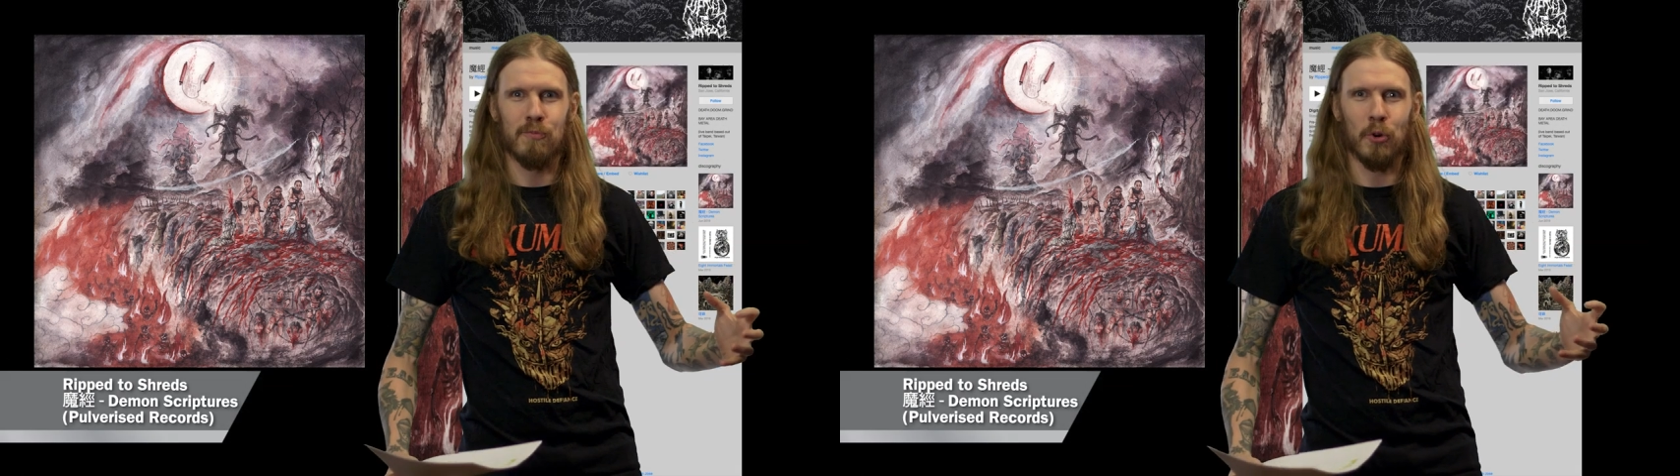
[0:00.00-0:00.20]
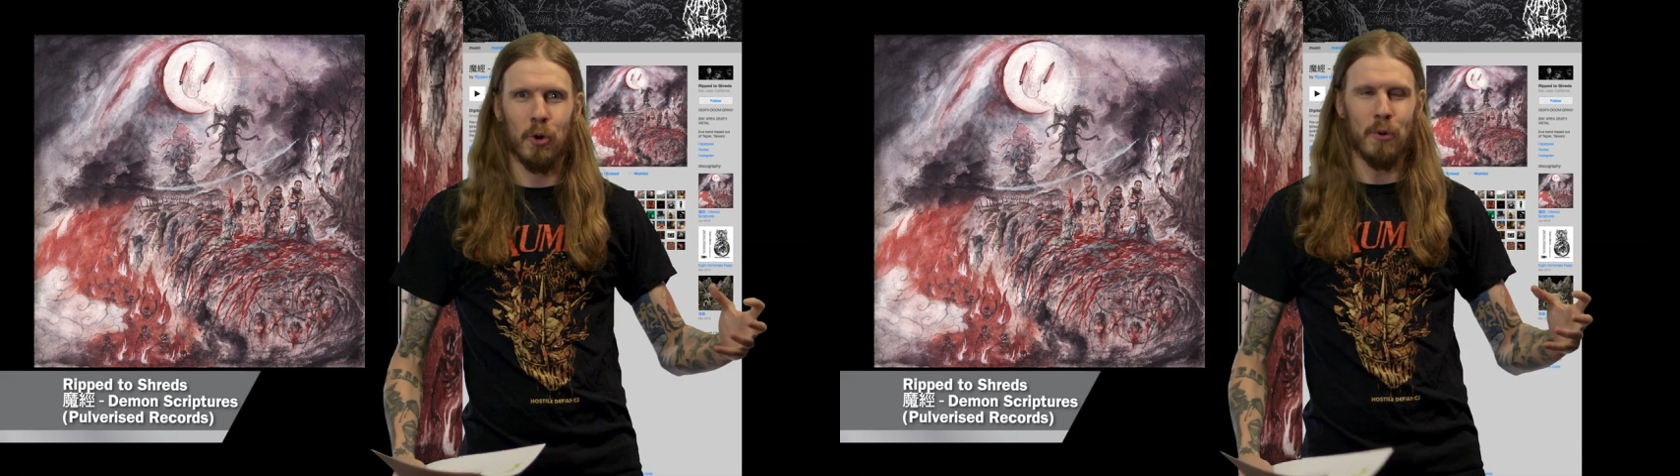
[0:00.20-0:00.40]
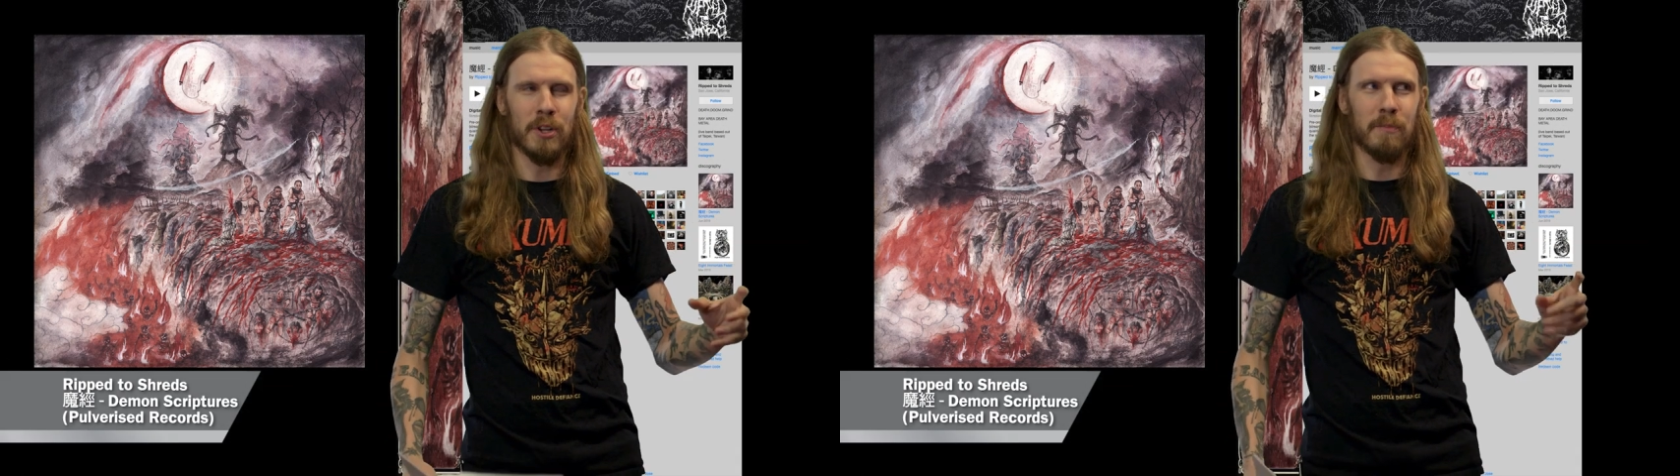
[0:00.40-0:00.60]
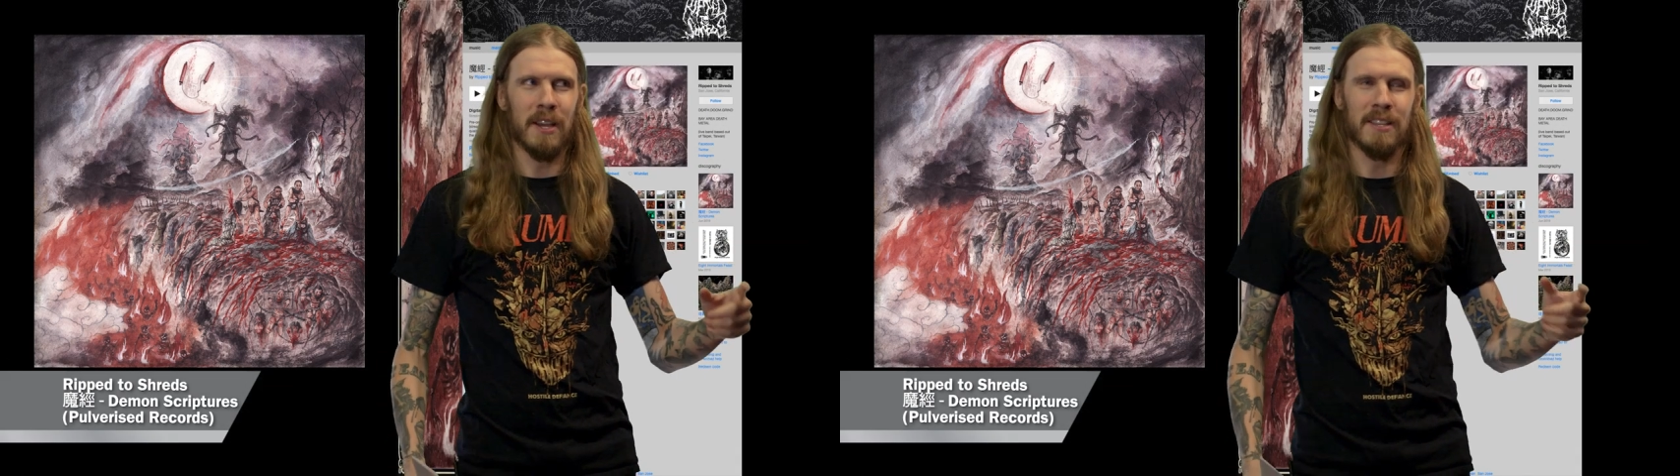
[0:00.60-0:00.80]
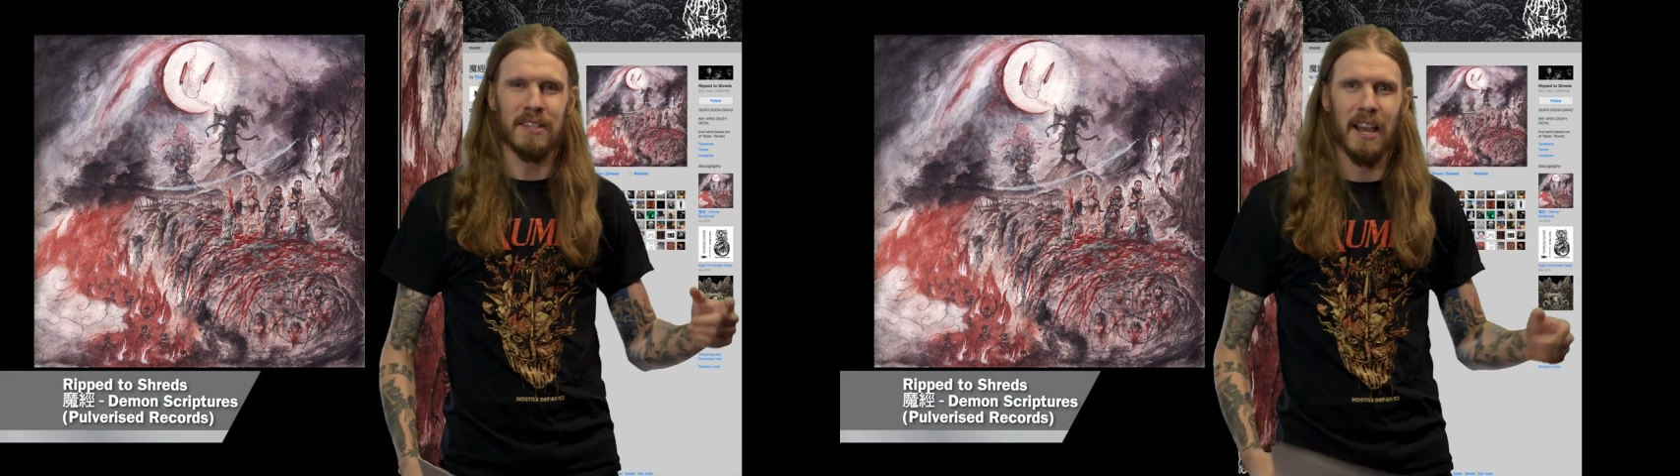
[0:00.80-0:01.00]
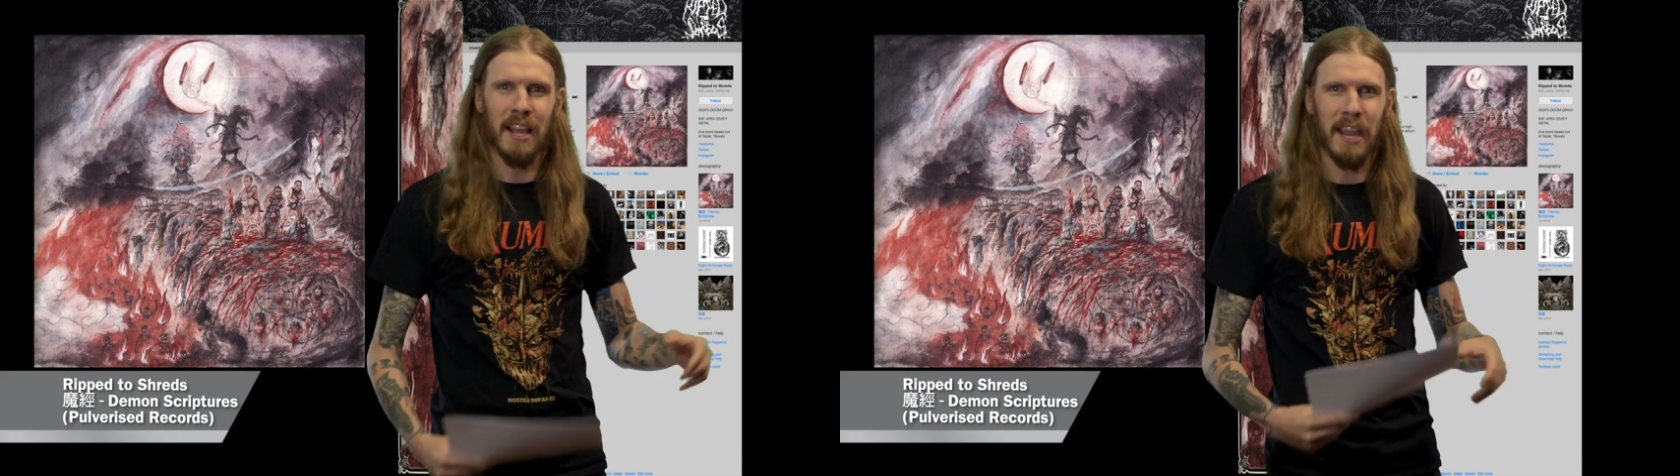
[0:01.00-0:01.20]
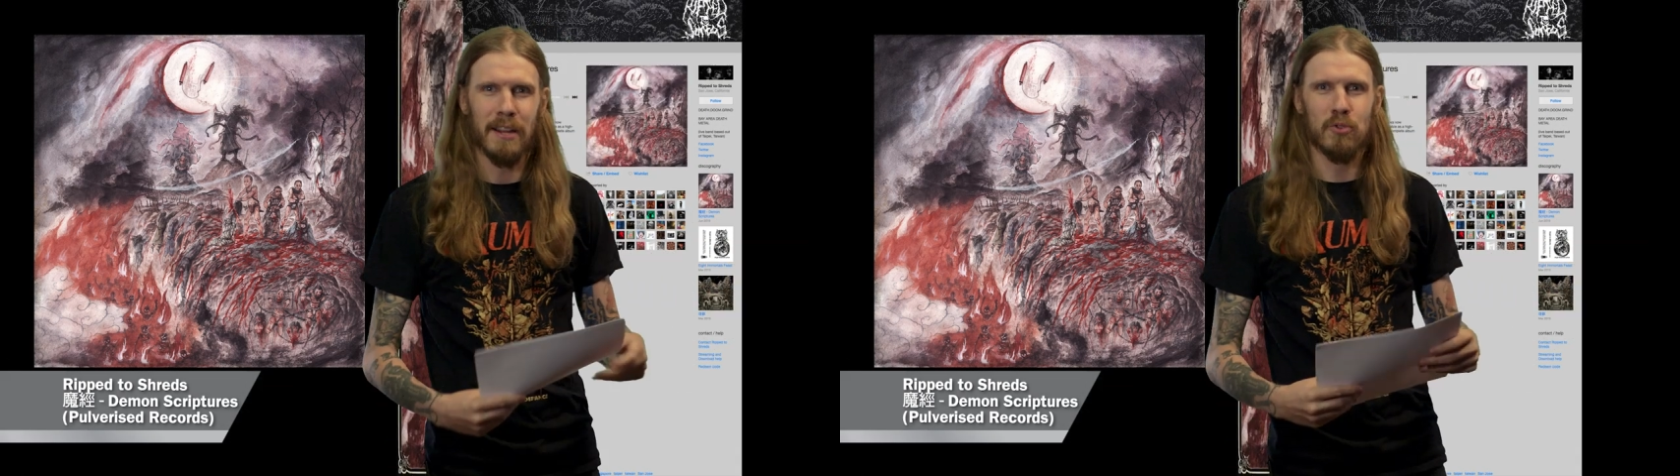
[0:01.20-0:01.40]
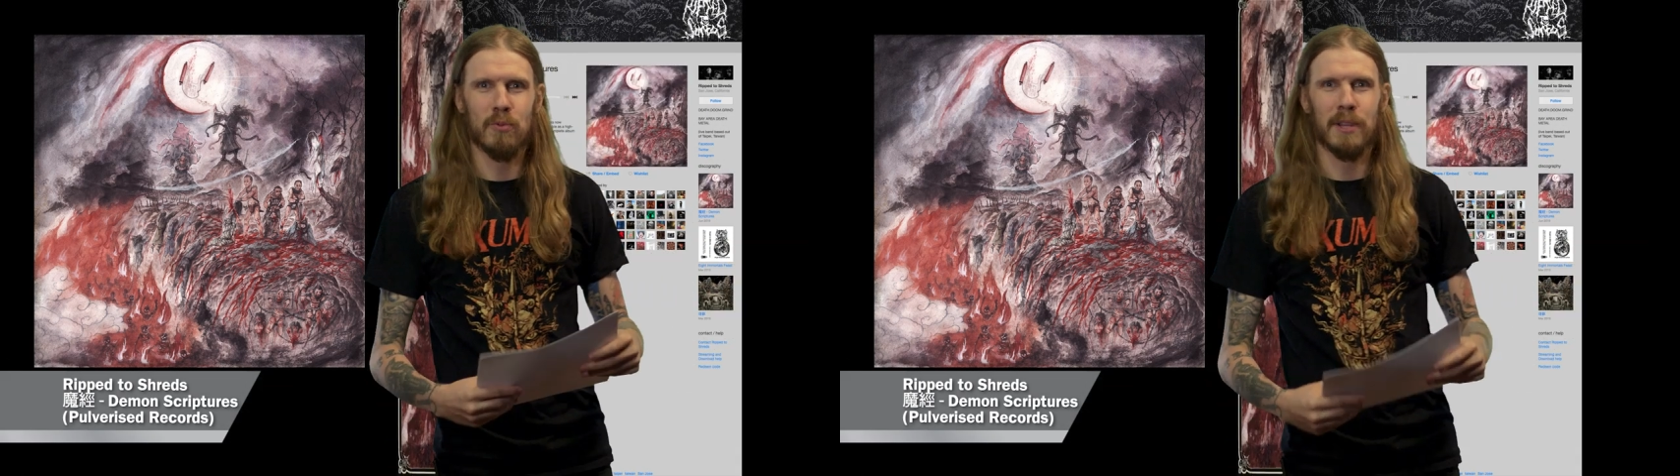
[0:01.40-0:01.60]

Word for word: recorded by this guy, Andrew